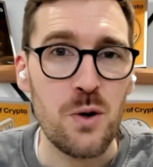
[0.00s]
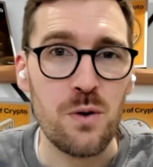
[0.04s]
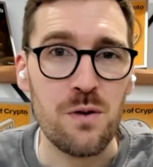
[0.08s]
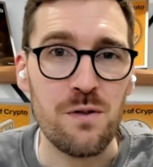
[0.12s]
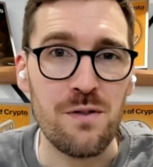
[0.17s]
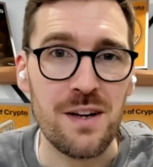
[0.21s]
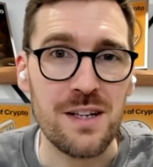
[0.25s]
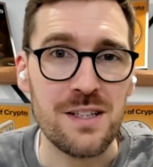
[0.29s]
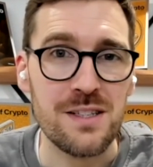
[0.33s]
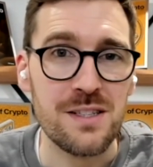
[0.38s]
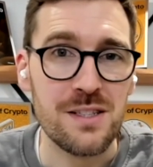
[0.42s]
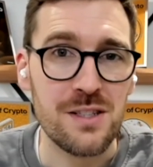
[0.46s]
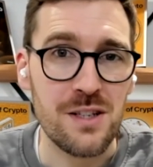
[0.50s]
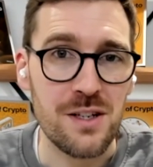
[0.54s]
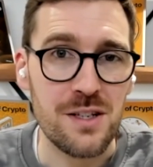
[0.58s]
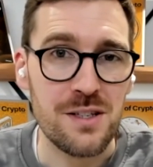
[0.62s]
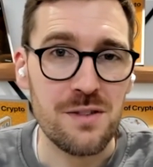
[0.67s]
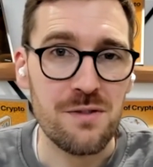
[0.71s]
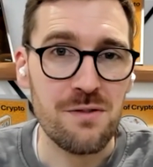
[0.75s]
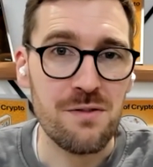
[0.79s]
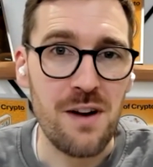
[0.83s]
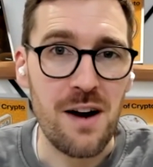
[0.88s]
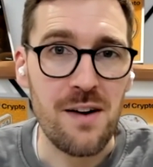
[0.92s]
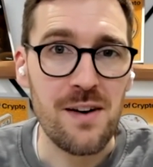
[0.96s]
got
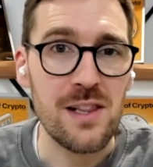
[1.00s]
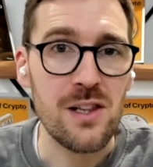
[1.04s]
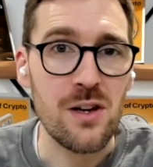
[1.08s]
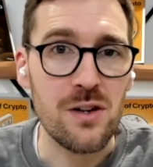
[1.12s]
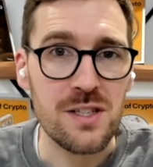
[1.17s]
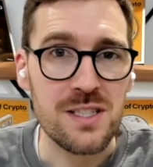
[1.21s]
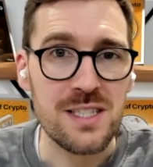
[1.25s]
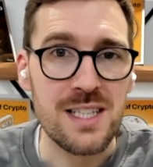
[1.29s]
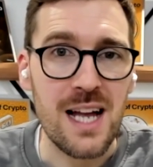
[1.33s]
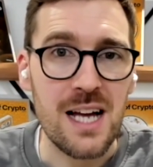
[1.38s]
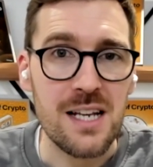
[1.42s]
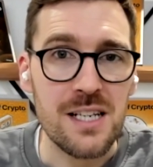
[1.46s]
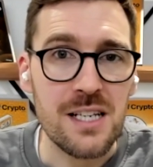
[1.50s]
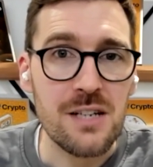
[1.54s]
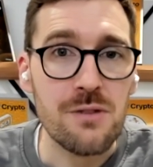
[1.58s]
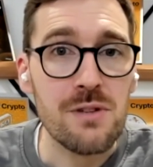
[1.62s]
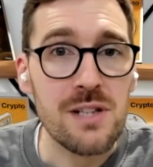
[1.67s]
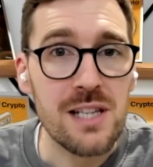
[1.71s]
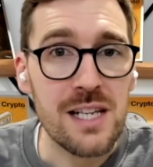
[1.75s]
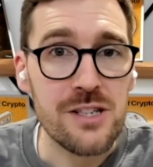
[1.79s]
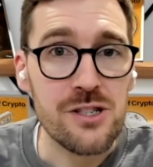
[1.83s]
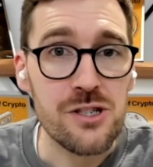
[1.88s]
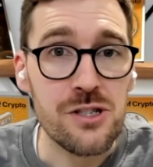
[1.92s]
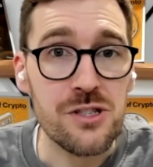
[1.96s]
very long-standing
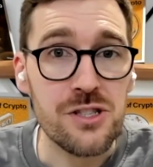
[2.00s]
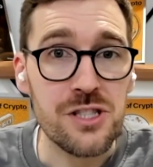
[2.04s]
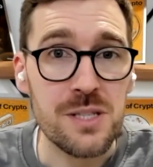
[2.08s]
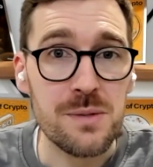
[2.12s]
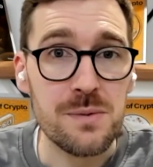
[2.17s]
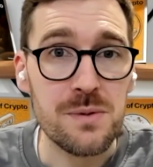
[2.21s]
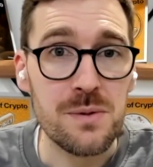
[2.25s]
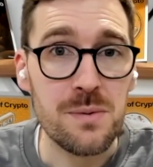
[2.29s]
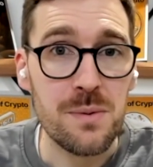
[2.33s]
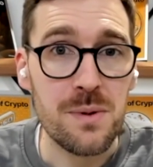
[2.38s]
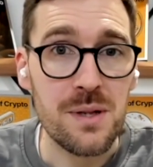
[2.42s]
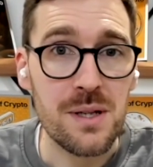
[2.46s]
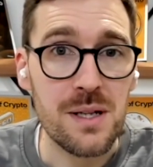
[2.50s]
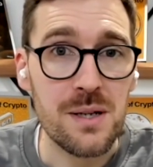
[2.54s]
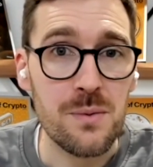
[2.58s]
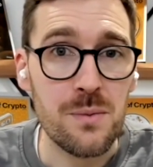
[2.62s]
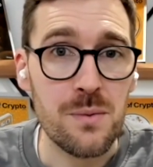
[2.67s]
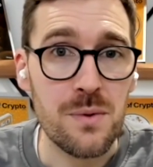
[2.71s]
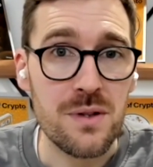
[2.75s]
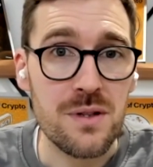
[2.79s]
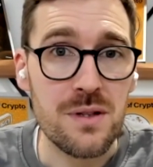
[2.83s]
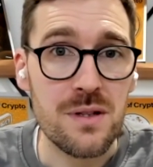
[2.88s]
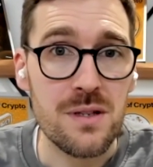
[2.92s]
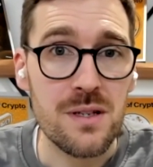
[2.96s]
relationships
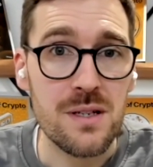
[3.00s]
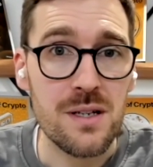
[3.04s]
with